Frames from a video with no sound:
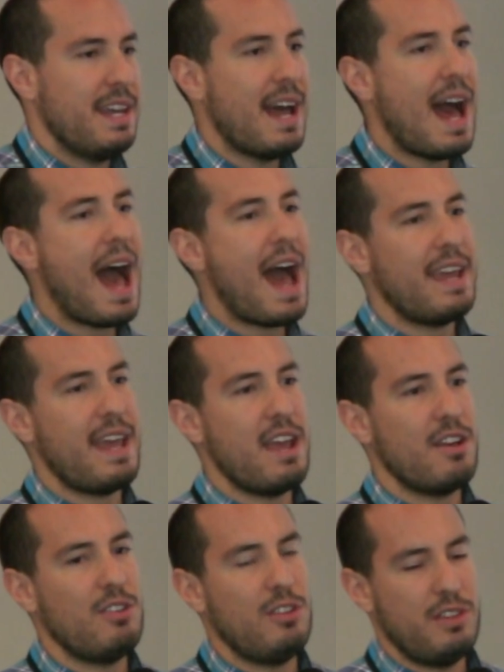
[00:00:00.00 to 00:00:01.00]
in high
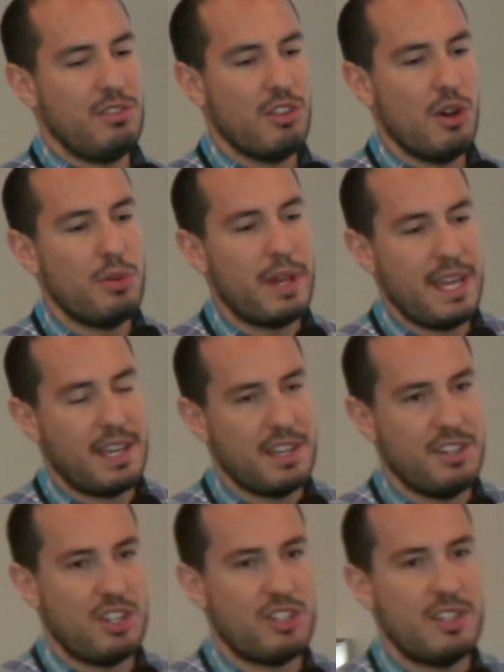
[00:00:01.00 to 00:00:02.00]
angle and low light
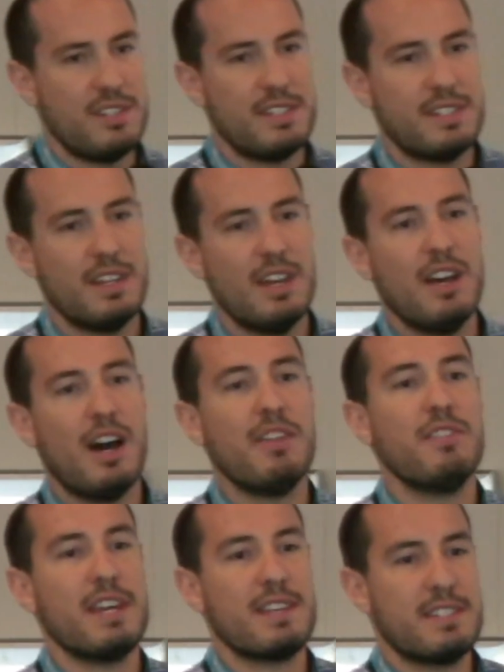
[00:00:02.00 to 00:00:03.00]
conditions,
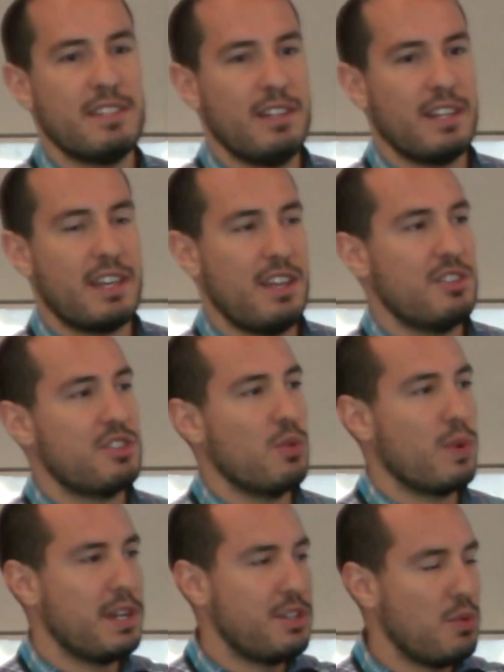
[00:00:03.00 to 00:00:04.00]
unlike silicon, so
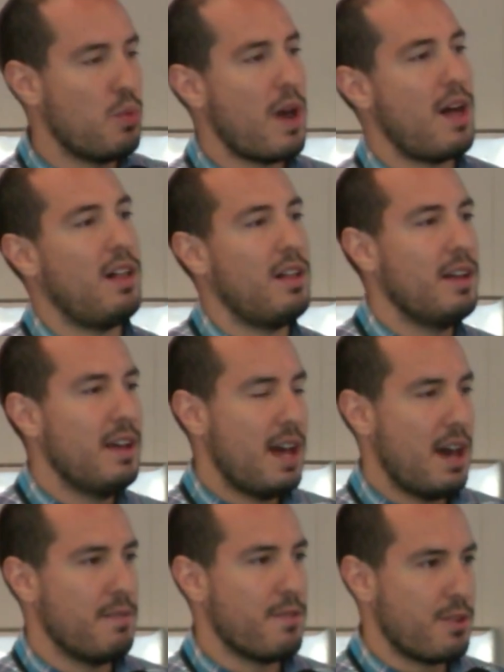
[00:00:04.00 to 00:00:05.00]
we do well
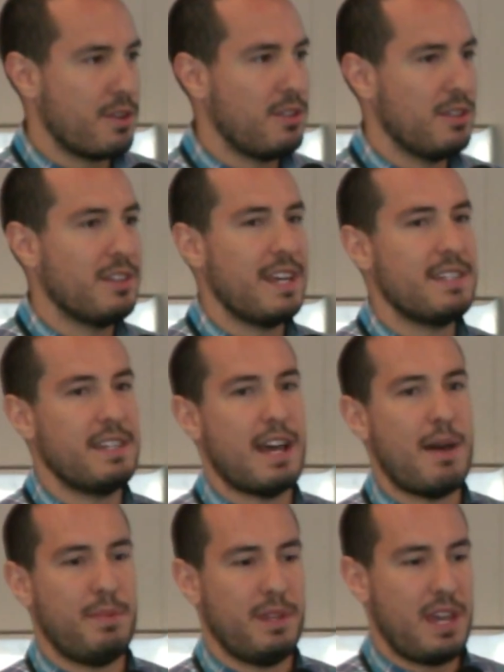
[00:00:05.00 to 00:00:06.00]
on vertical glazing
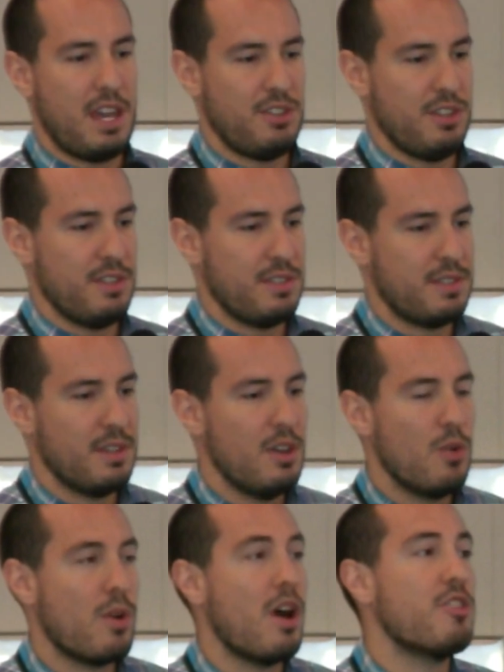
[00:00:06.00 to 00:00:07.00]
applications
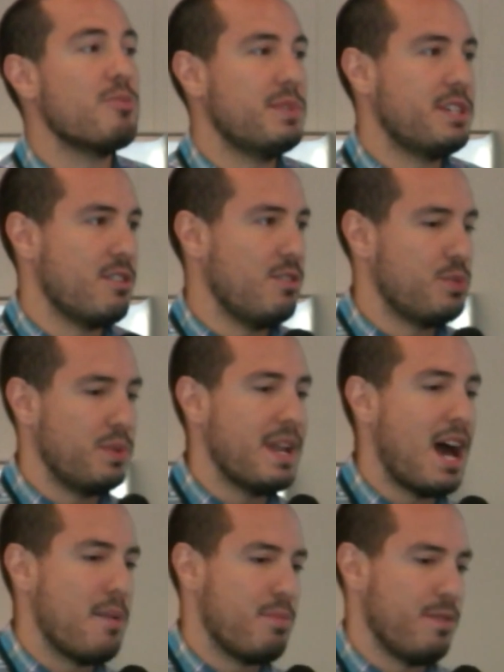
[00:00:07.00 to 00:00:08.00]
where other materials would
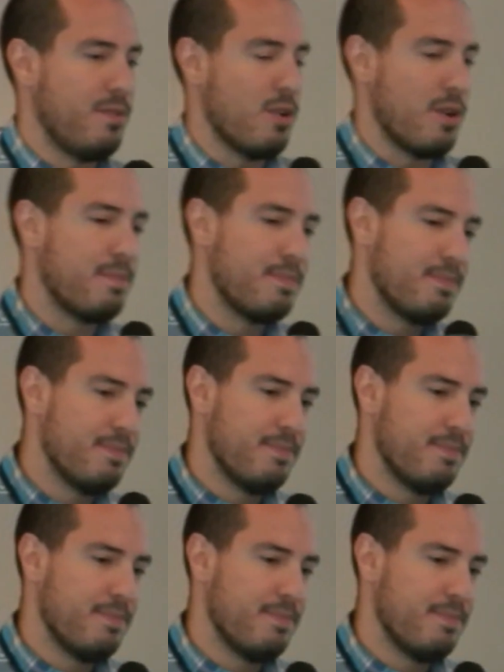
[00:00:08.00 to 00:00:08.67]
not perform.